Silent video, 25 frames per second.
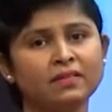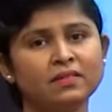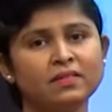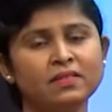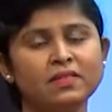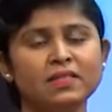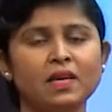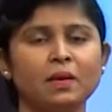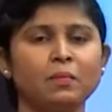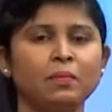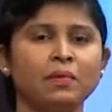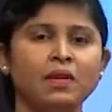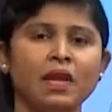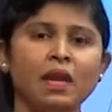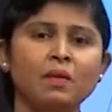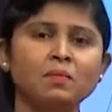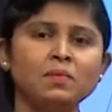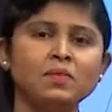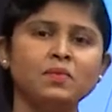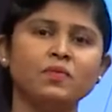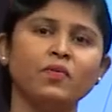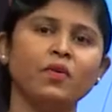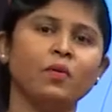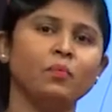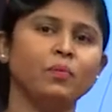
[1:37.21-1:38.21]

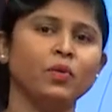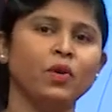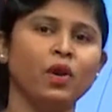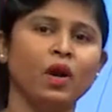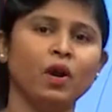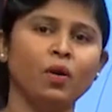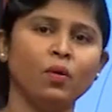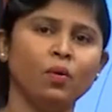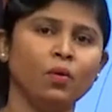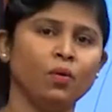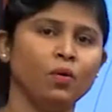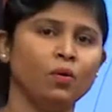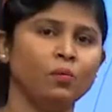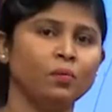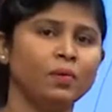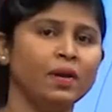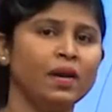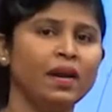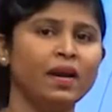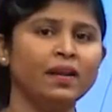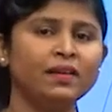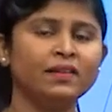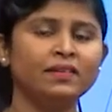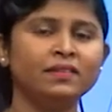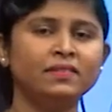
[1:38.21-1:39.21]
sometimes from your home
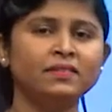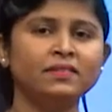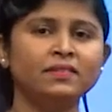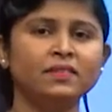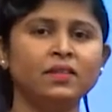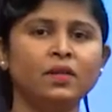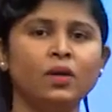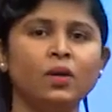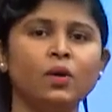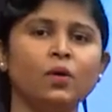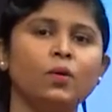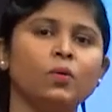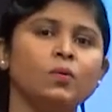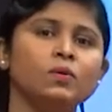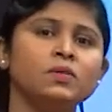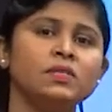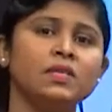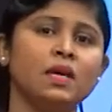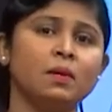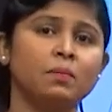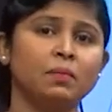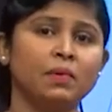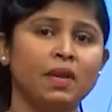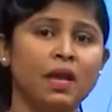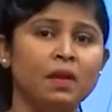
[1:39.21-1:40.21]
garden or
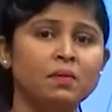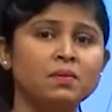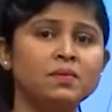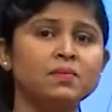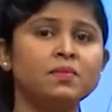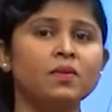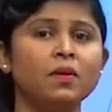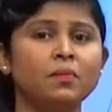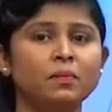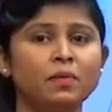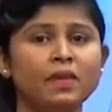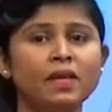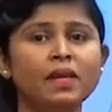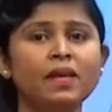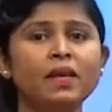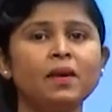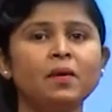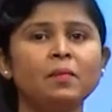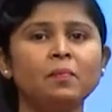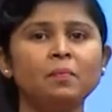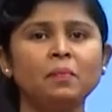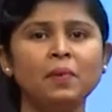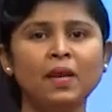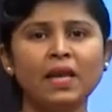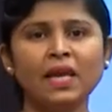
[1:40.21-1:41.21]
sometimes from the
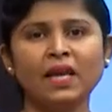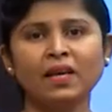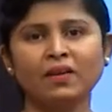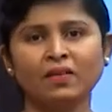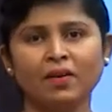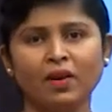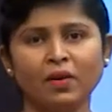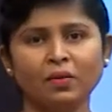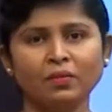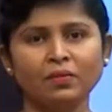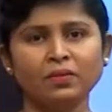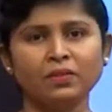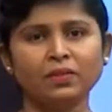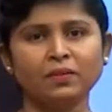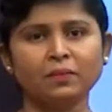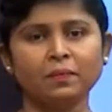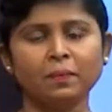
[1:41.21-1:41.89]
playground.